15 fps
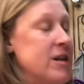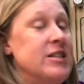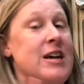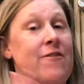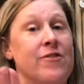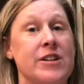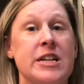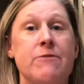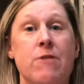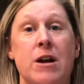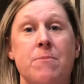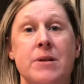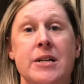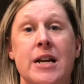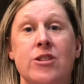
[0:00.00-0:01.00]
definitely need
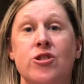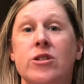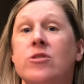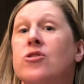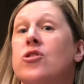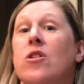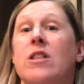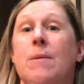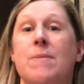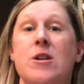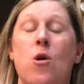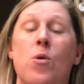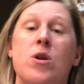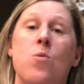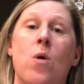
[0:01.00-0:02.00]
recommendations, so let me
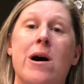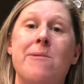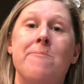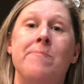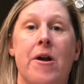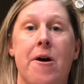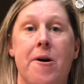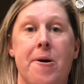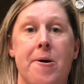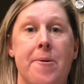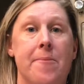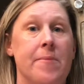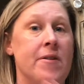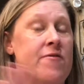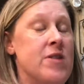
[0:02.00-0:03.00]
know what you want.
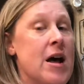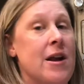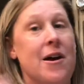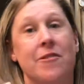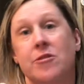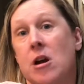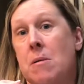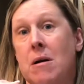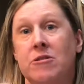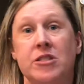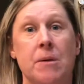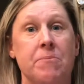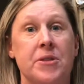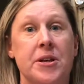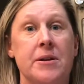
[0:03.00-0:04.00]
If not, I'll try out
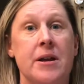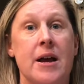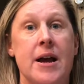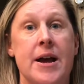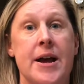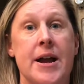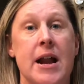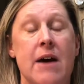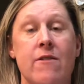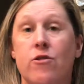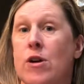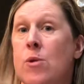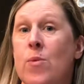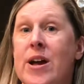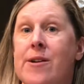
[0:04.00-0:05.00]
something, and have a
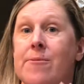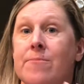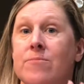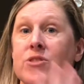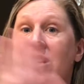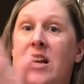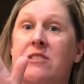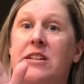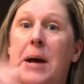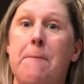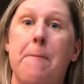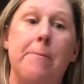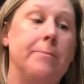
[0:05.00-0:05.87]
great week. See you next time.